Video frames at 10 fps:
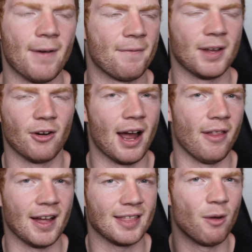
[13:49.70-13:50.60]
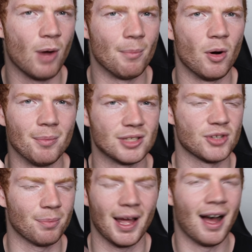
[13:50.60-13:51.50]
I figure out like that one more
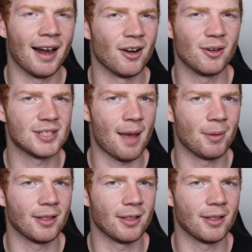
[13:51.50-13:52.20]
mystery player. I don't know what's happening